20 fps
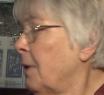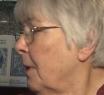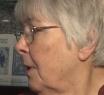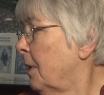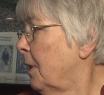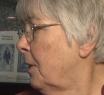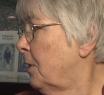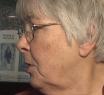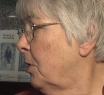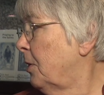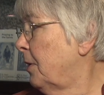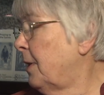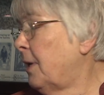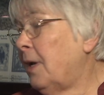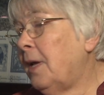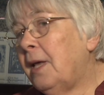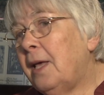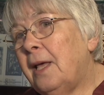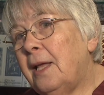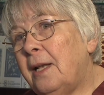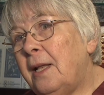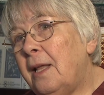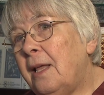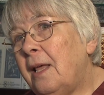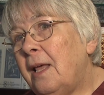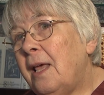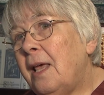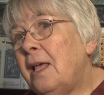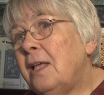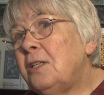They turn their head.
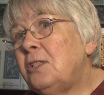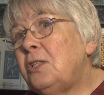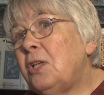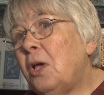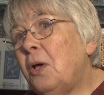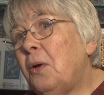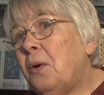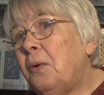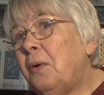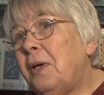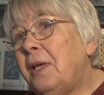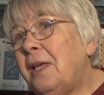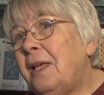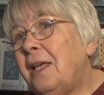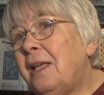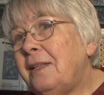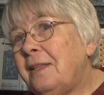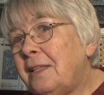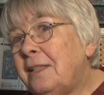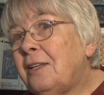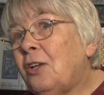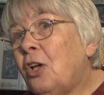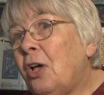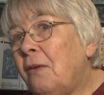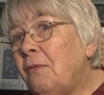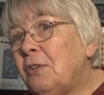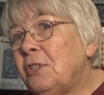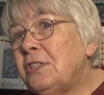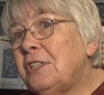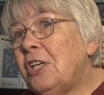So
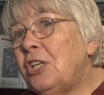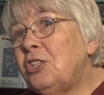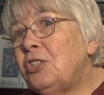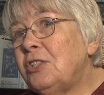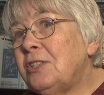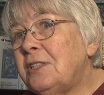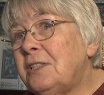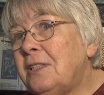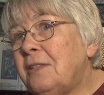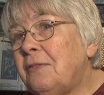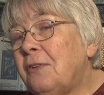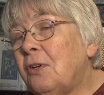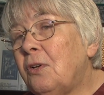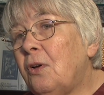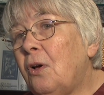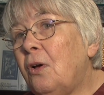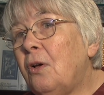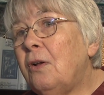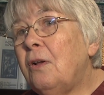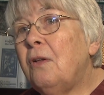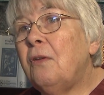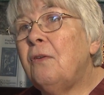conversation's difficult.